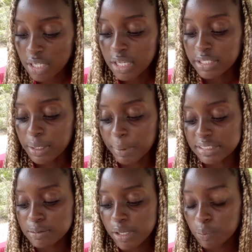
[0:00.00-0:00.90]
The
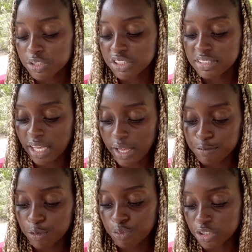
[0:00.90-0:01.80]
method by which desire
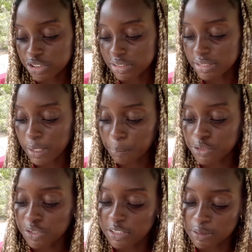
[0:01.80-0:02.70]
for riches can be
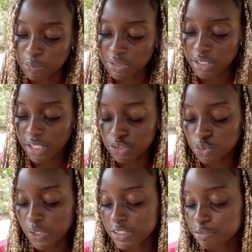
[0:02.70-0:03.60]
transmuted
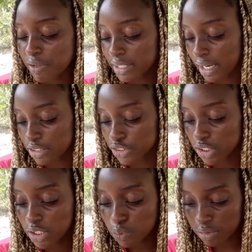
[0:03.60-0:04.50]
into its
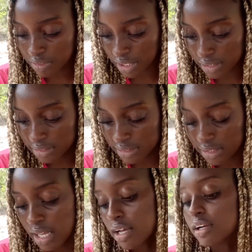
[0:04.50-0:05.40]
financial equivalent
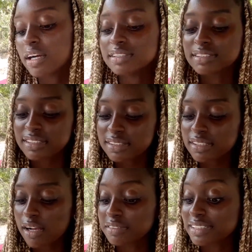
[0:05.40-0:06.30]
consists
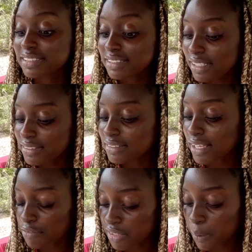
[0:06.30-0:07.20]
of 6
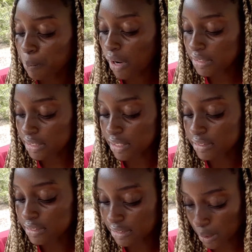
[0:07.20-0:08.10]
definite practical
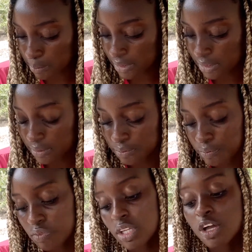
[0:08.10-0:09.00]
steps.
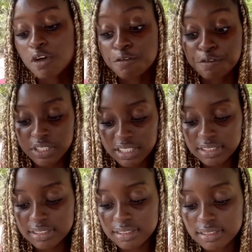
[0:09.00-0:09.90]

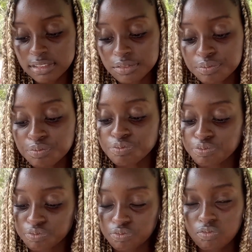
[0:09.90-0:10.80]
First,
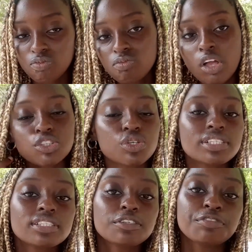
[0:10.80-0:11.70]
so this
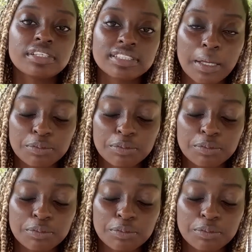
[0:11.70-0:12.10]
is the first step.